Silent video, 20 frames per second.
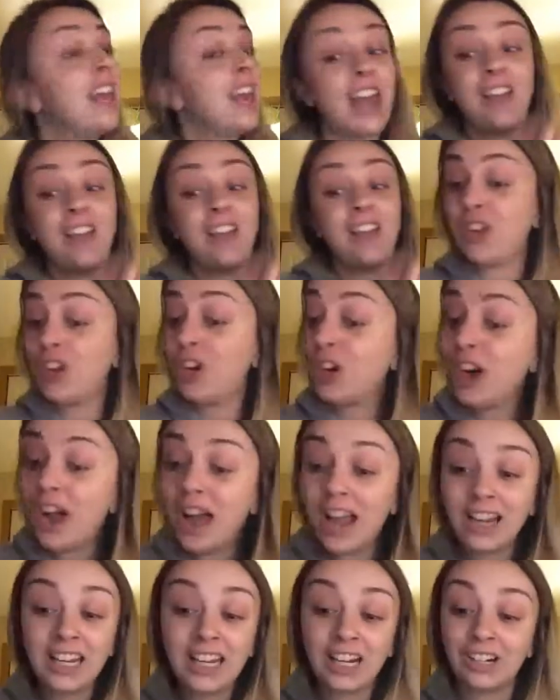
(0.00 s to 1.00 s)
if you're
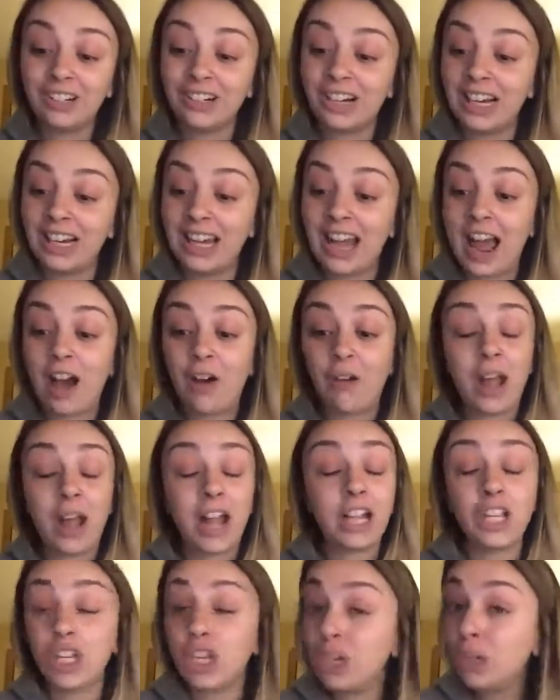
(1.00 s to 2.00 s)
on here right now
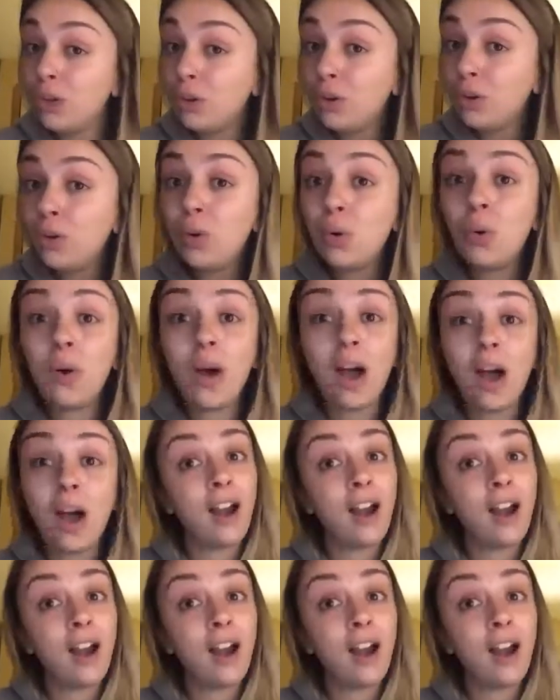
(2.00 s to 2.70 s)
and you